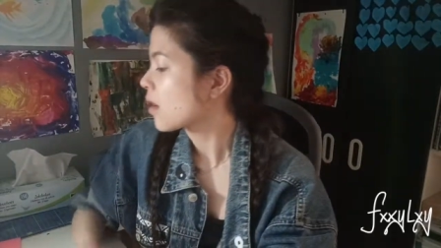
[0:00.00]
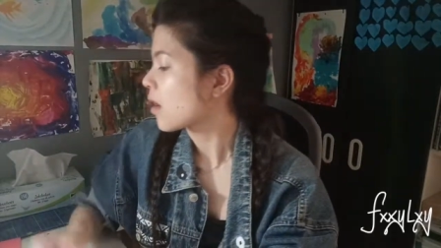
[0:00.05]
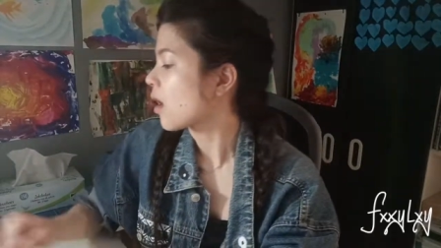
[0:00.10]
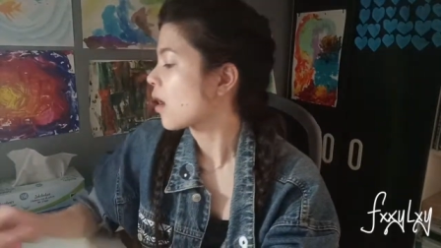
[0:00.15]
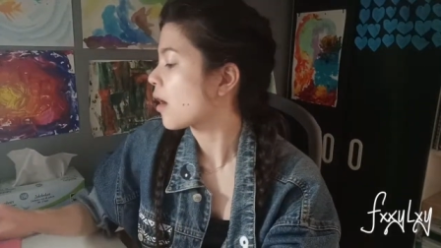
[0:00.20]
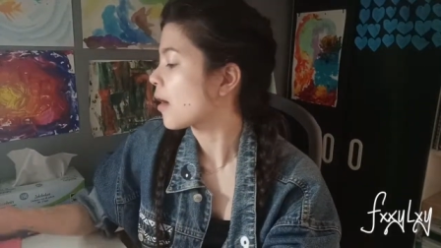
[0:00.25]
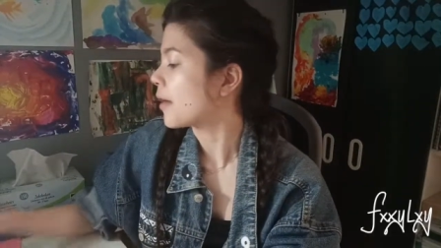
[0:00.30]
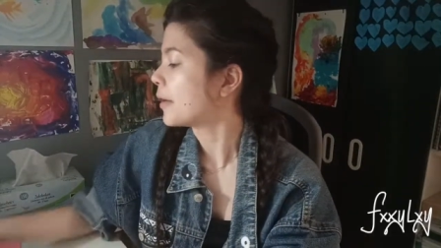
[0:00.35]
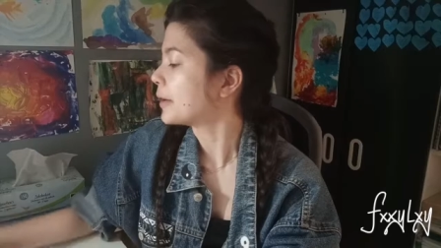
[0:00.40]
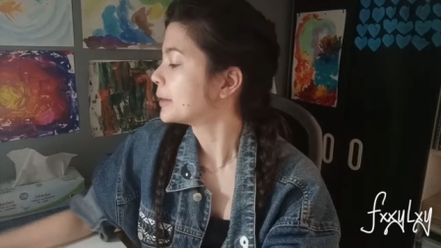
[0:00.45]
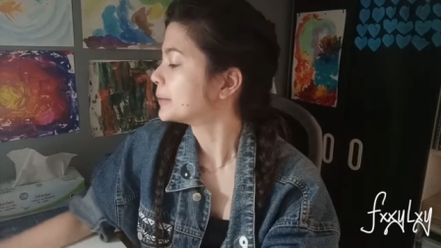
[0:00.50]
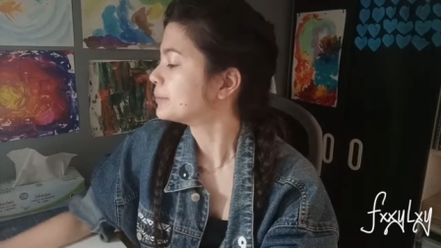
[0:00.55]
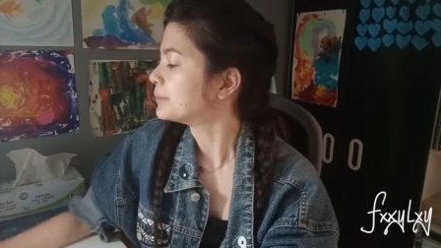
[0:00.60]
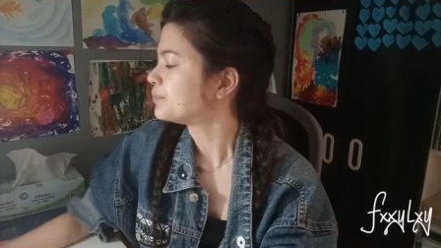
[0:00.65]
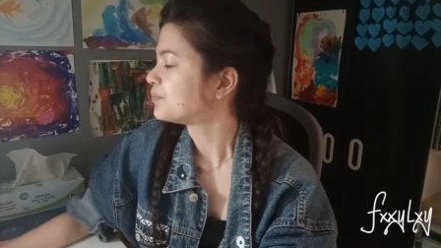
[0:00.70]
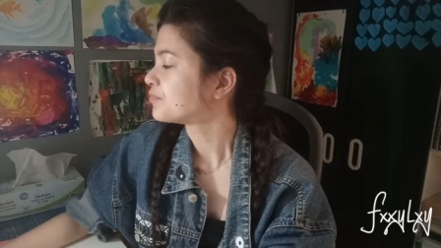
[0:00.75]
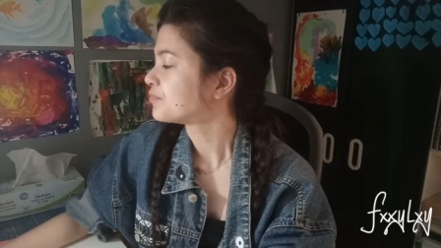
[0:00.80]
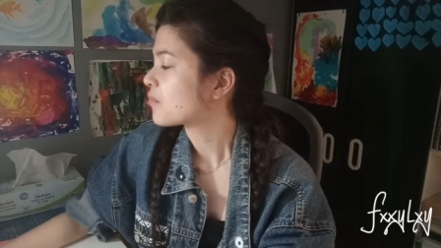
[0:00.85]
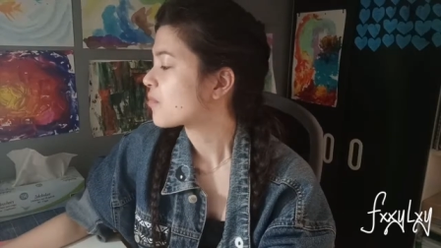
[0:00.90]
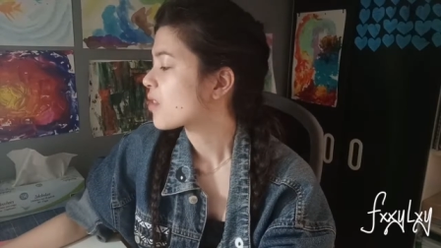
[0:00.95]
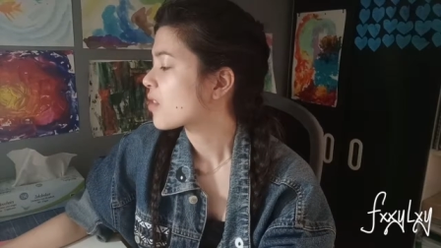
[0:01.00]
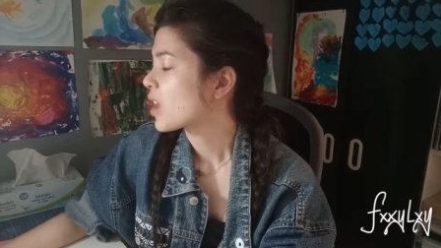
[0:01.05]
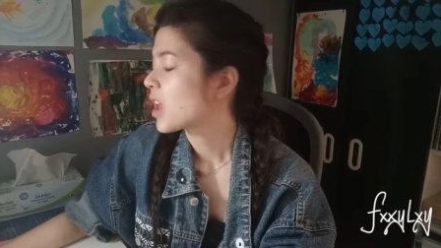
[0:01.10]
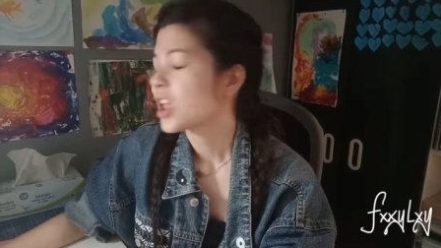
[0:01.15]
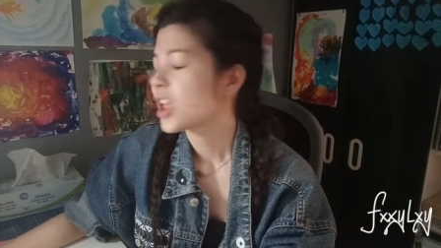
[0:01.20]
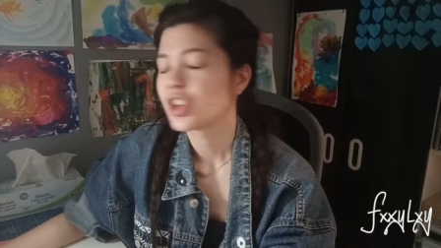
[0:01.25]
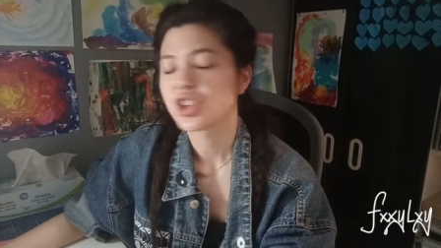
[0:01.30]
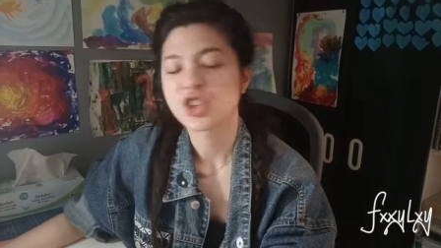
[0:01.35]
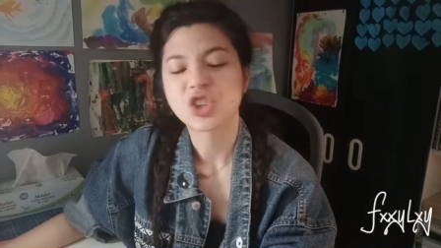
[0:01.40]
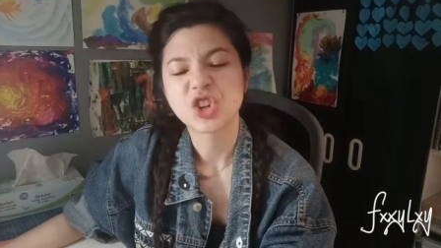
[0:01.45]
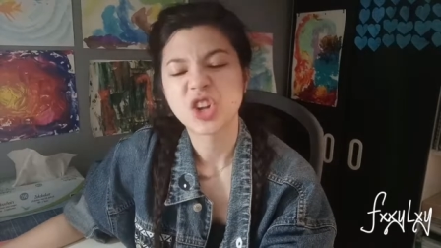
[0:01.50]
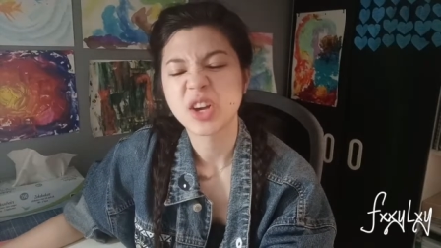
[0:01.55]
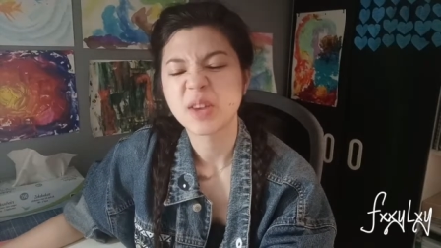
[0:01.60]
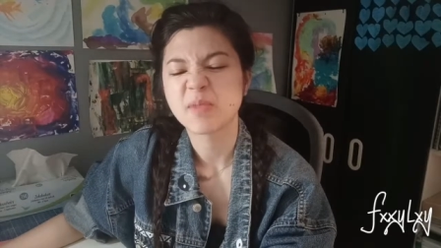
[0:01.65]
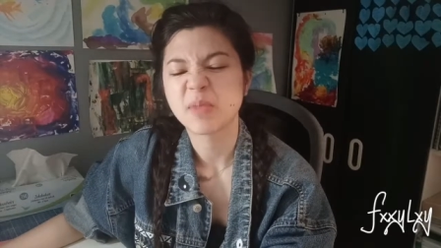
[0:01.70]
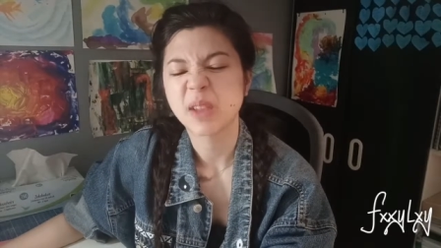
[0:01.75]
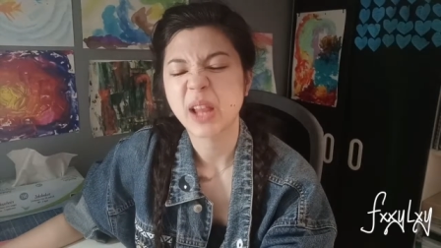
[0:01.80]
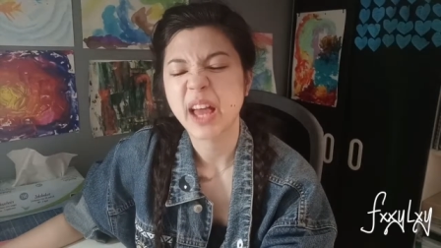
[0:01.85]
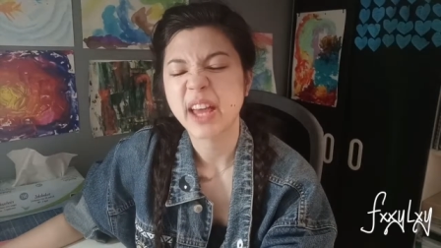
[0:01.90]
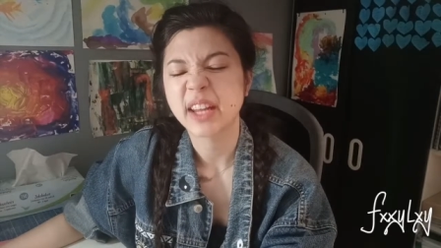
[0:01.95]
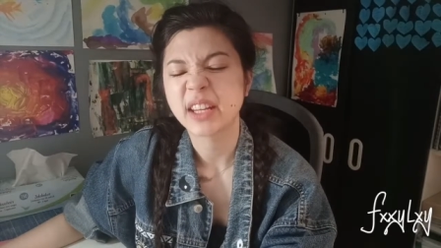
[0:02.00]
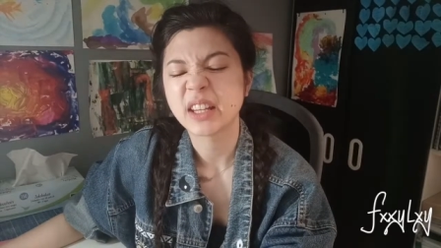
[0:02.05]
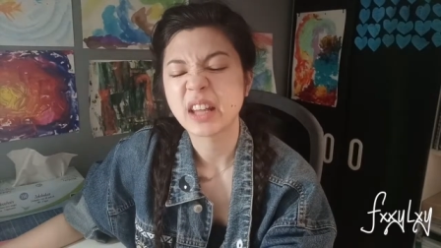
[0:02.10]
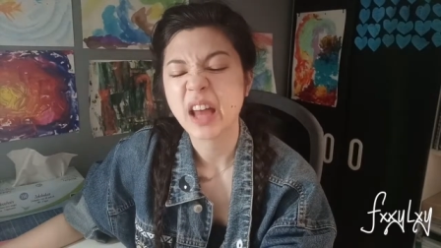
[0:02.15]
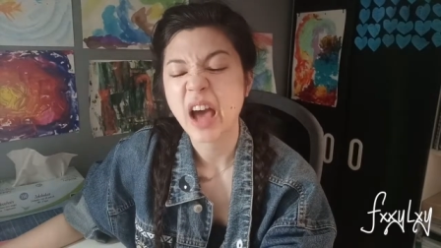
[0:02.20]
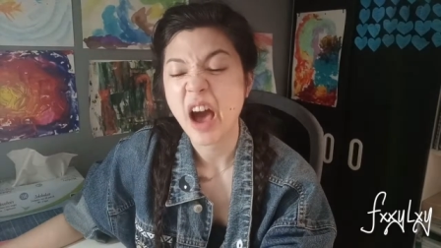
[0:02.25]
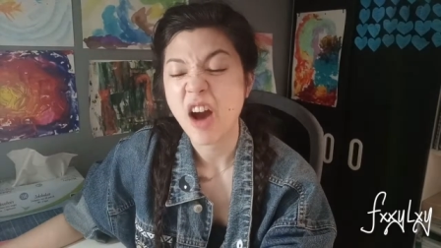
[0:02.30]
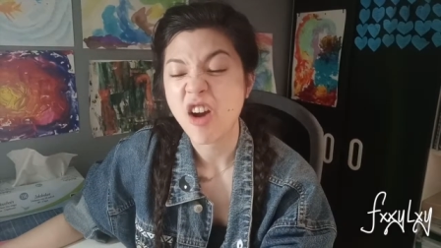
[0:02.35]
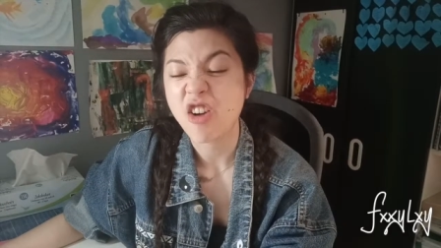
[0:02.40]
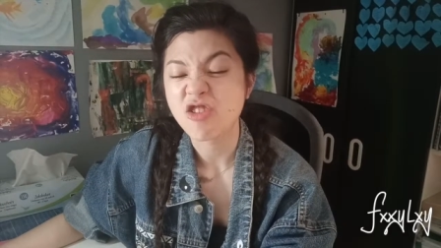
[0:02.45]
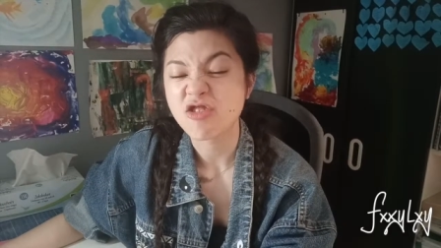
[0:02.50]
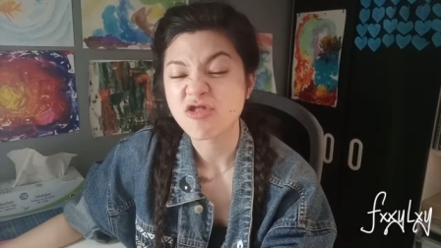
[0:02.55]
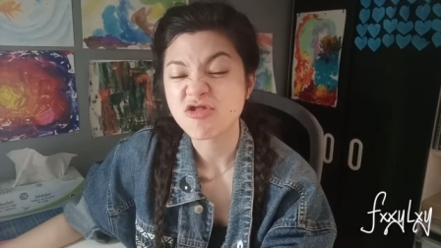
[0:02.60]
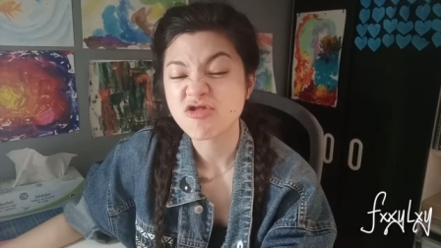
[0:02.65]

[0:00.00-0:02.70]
Um, should I plan it out?